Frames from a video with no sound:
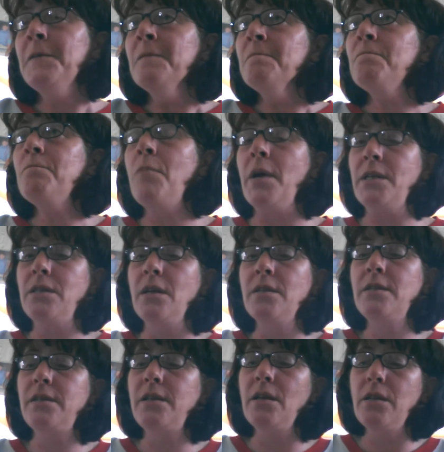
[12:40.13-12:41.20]
My son
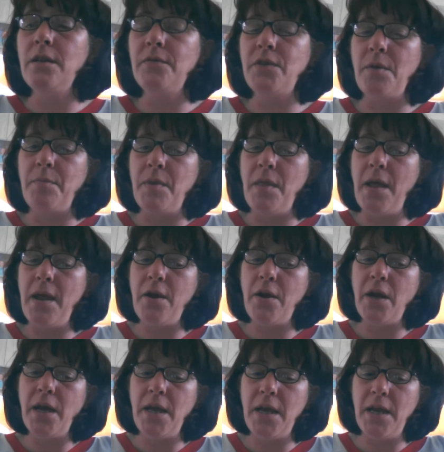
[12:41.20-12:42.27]
still lives up in that
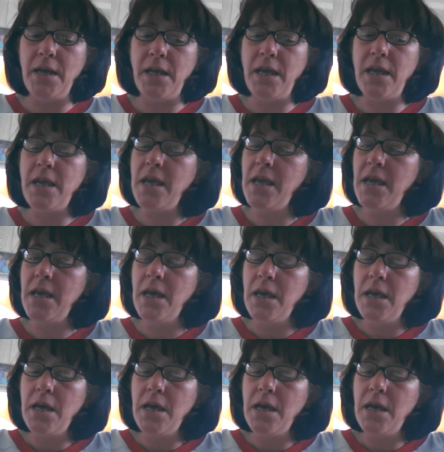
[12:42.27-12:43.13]
area, and he